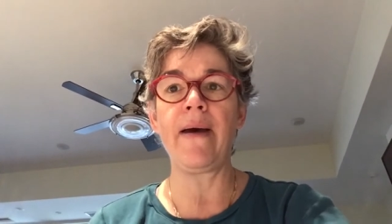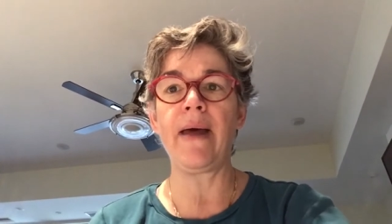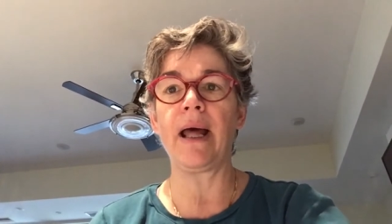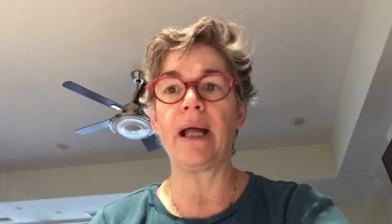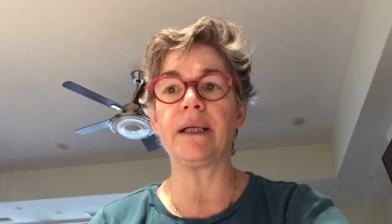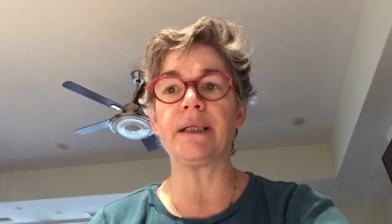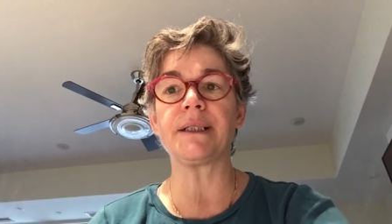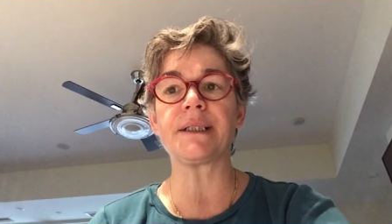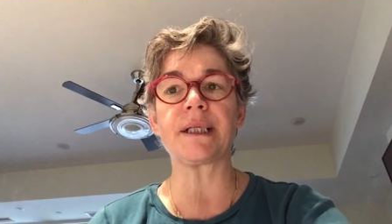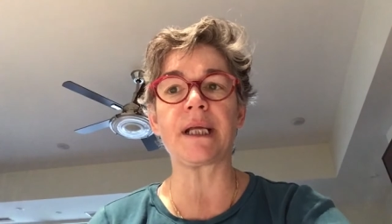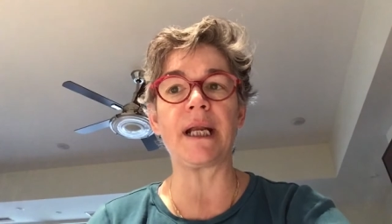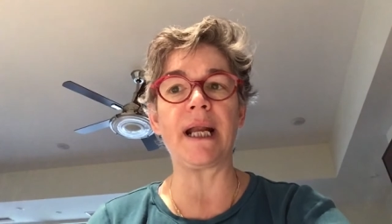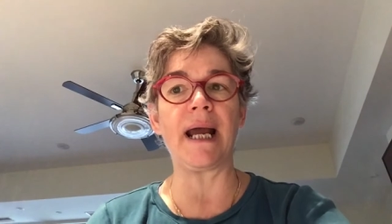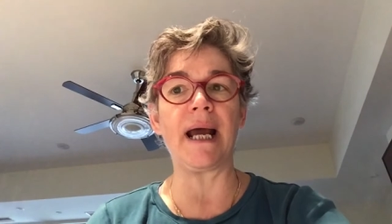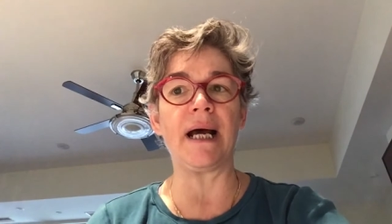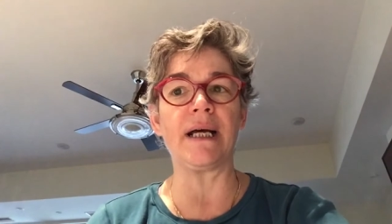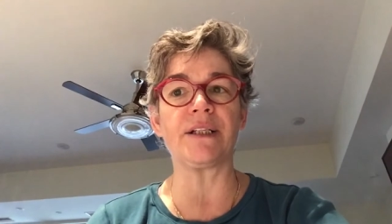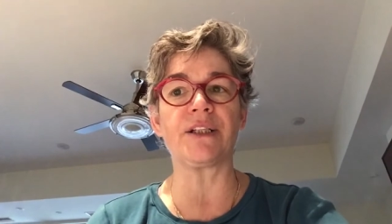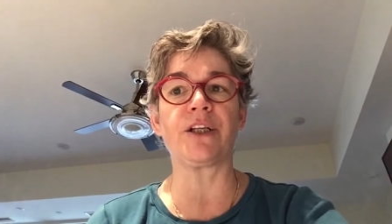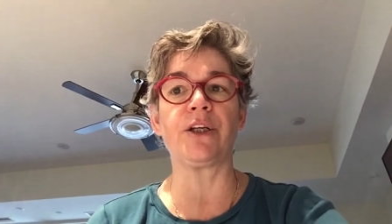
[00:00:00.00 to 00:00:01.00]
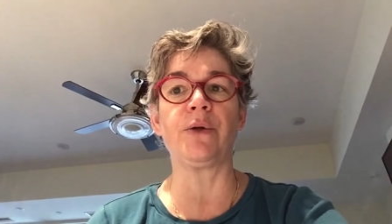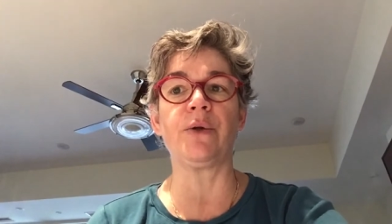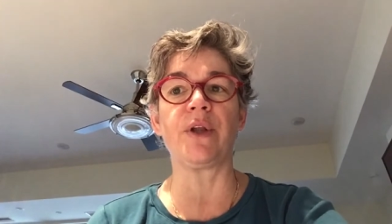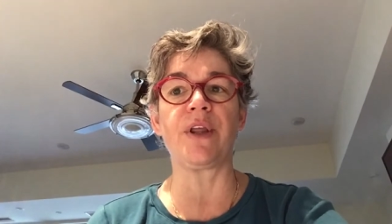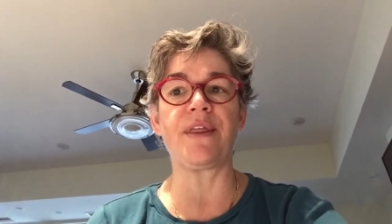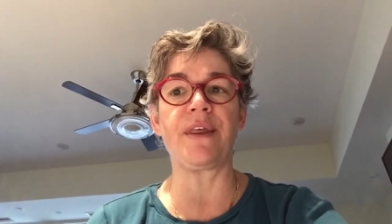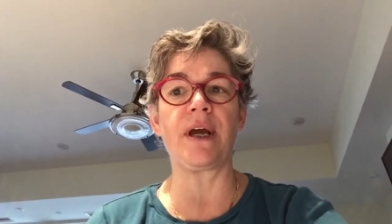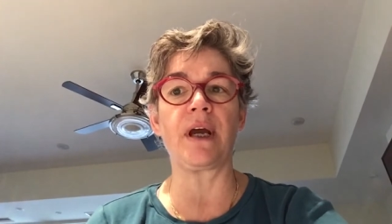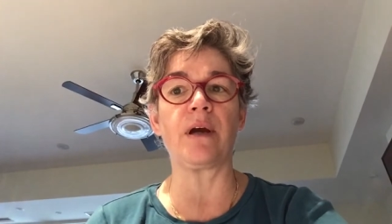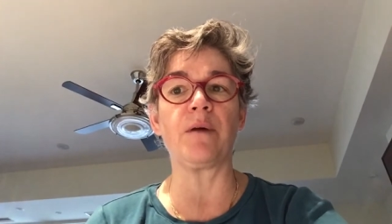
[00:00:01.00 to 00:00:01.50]
And it's going to ask you to
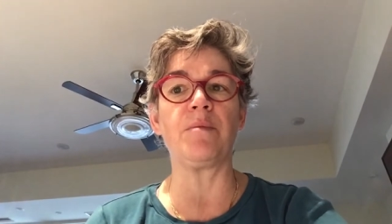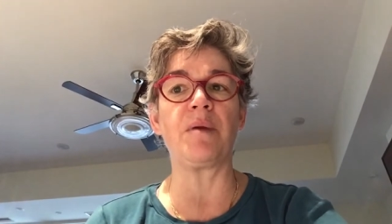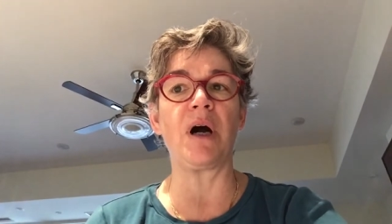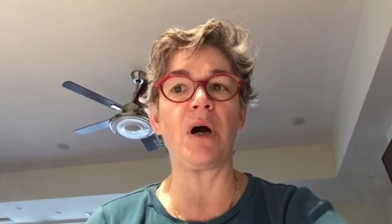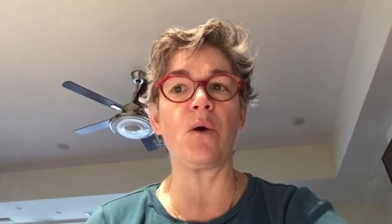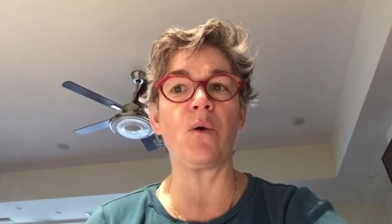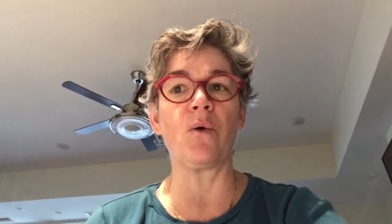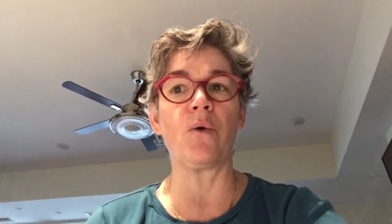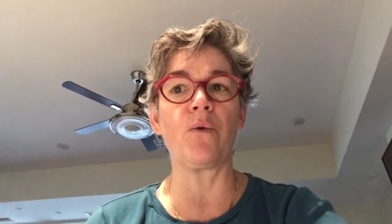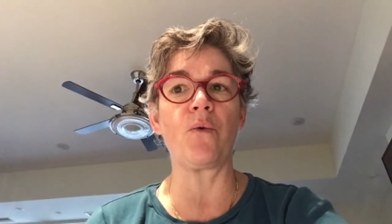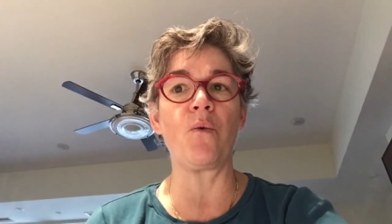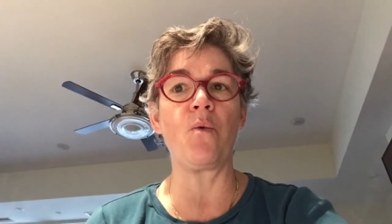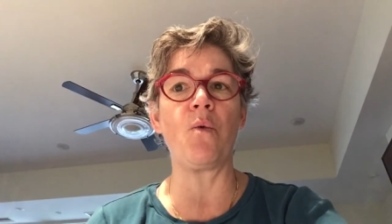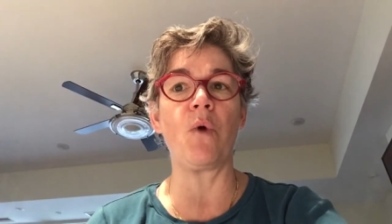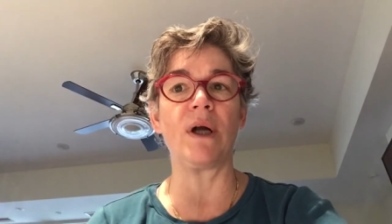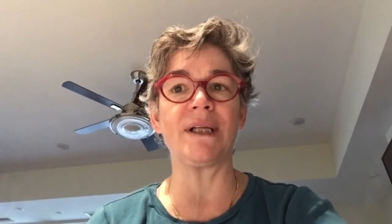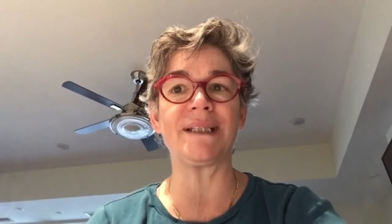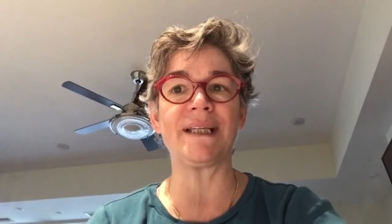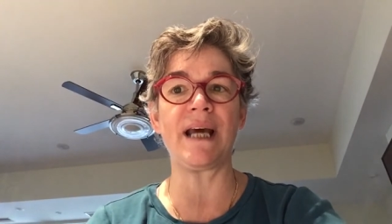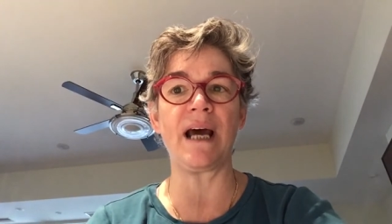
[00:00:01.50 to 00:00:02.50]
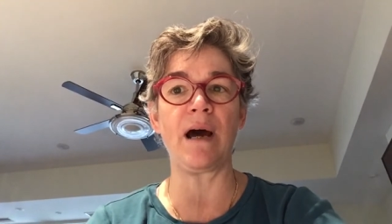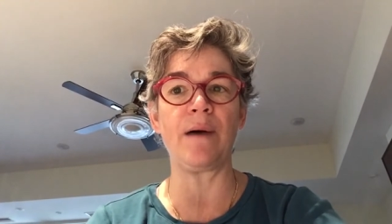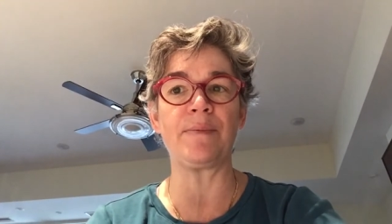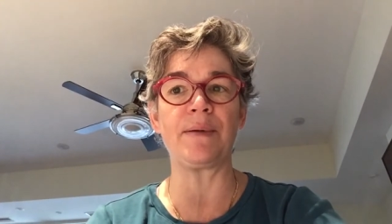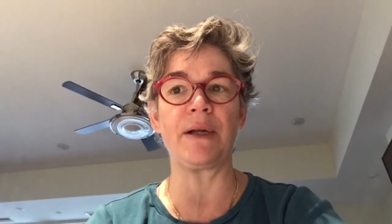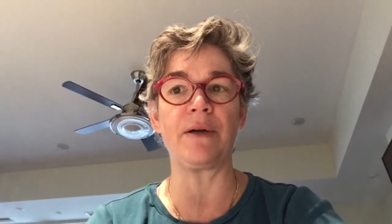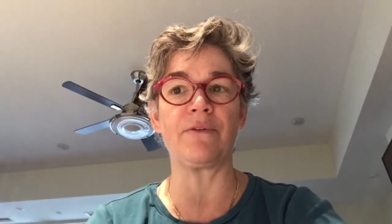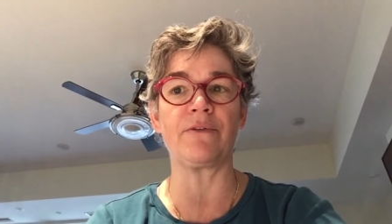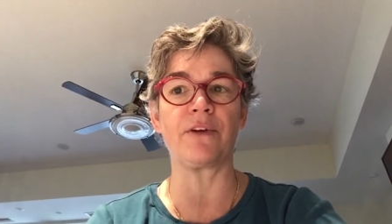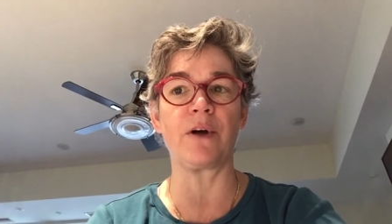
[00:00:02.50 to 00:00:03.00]
think about what's
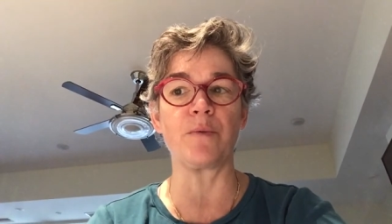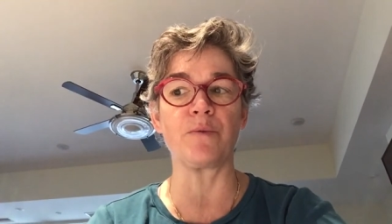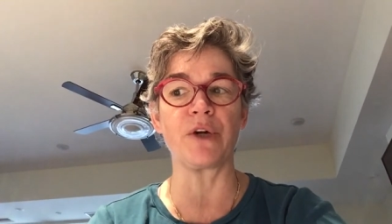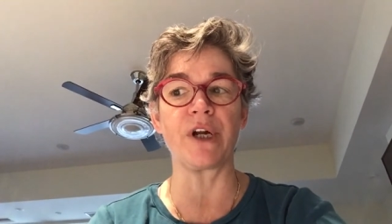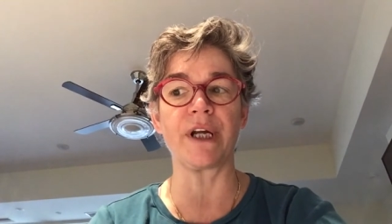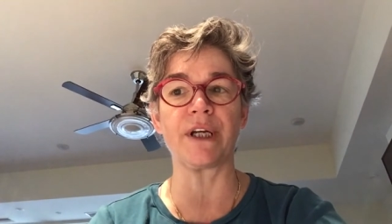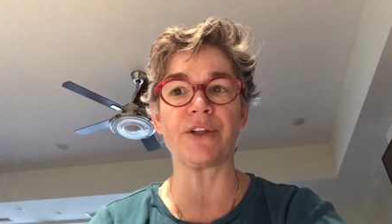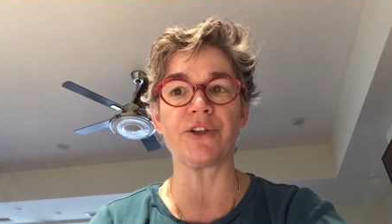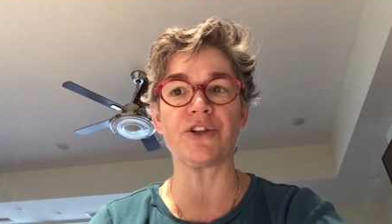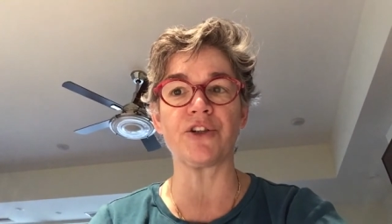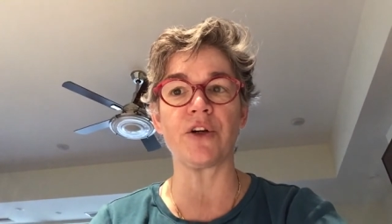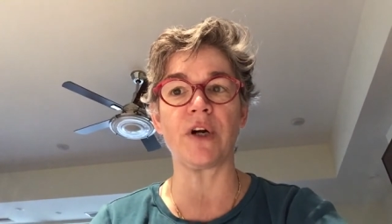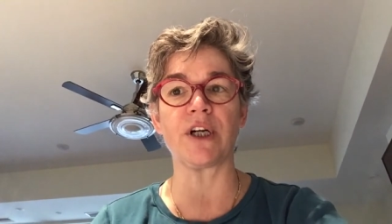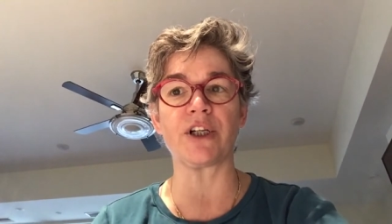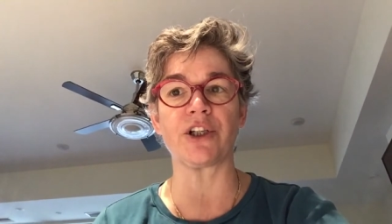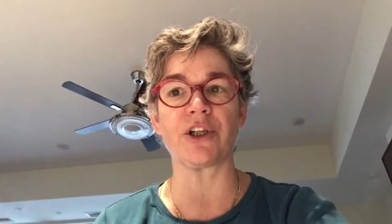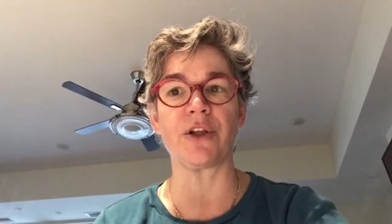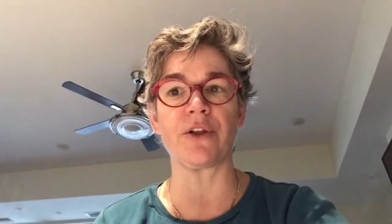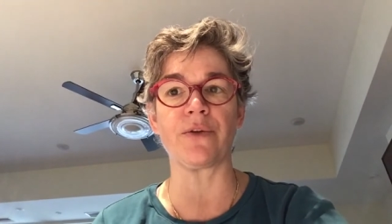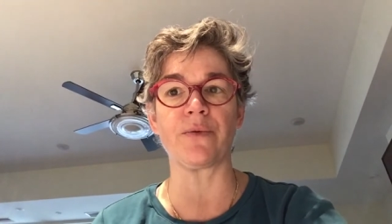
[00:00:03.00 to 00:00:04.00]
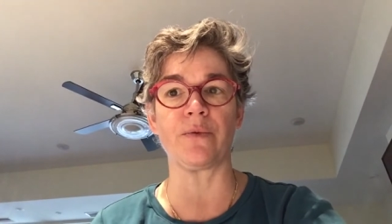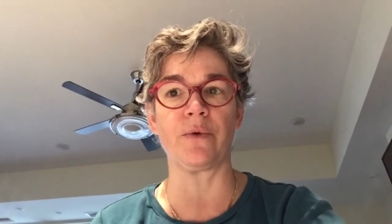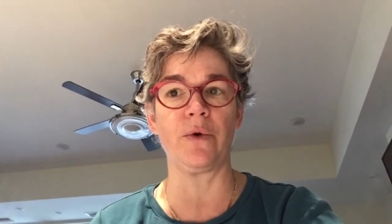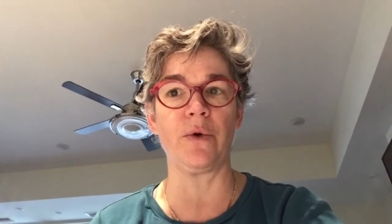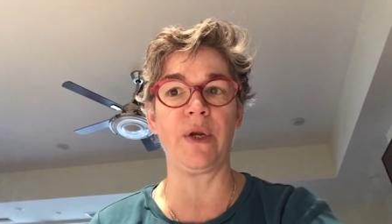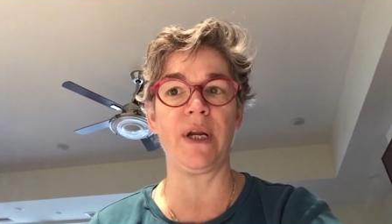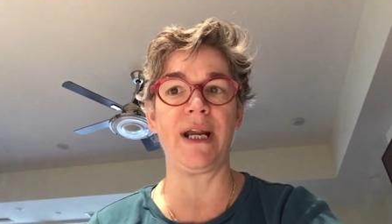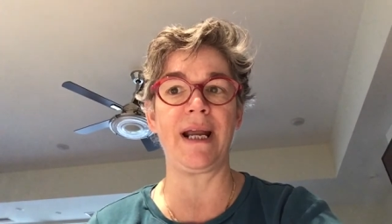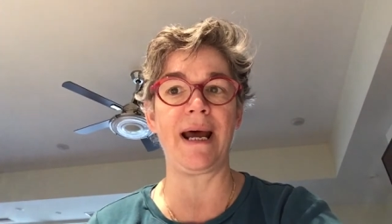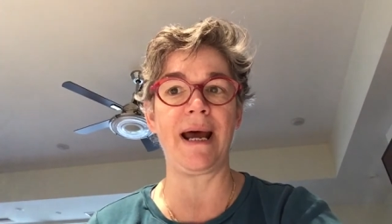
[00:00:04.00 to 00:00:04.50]
happened from Reconstruction
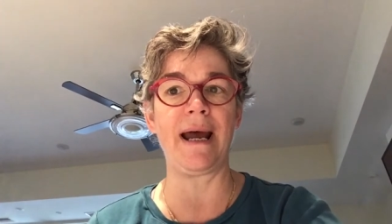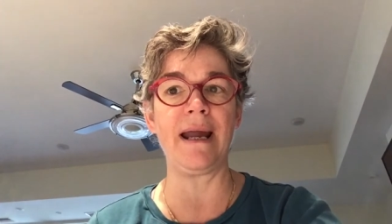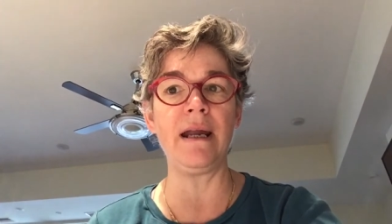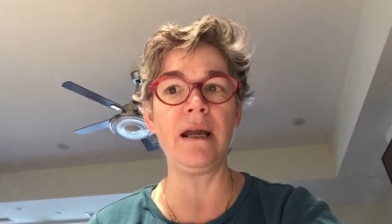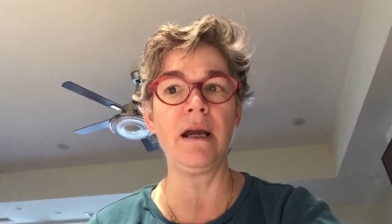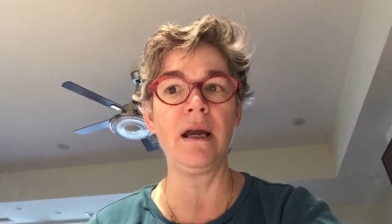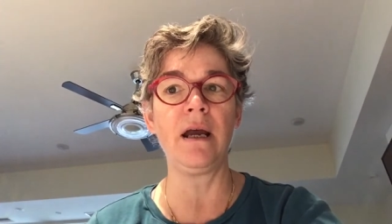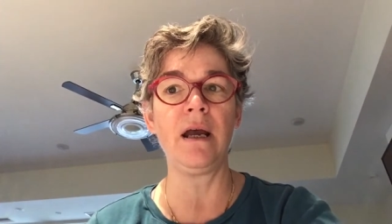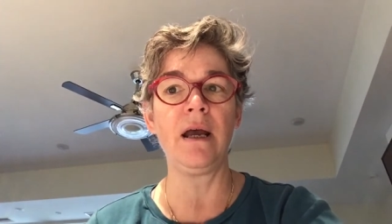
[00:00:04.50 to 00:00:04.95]
through today